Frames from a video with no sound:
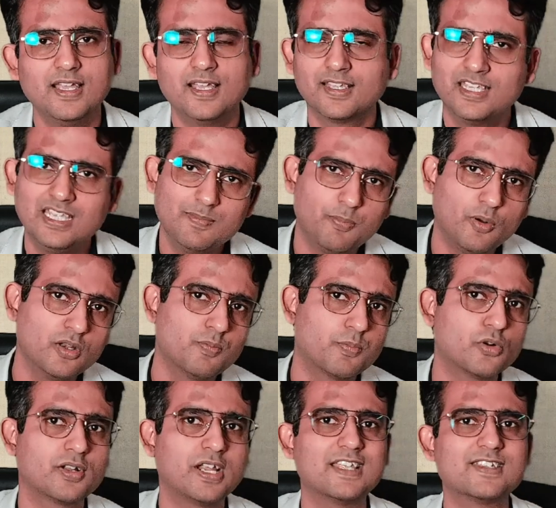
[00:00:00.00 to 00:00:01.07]
keep on
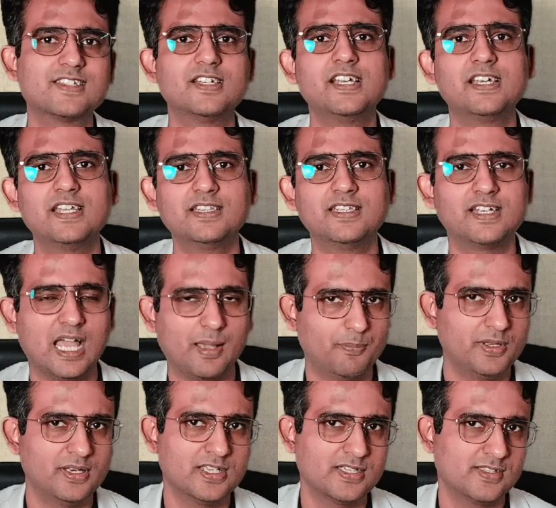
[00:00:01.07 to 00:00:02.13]
procrastinating their
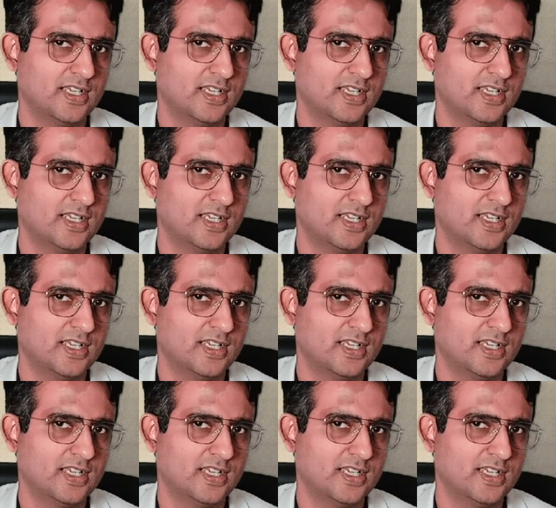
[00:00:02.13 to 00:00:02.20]
happiness,